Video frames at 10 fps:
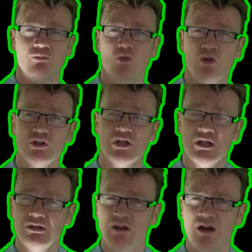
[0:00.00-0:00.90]
and what
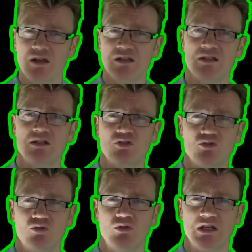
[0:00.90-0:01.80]
lines it's
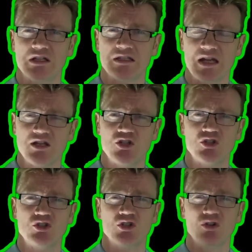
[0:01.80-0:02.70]
drawing
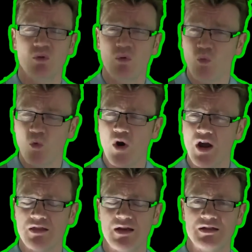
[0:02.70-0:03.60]
attention to, and
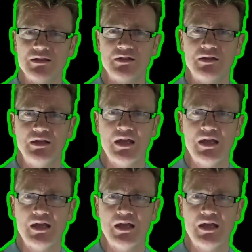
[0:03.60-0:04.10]
why that is the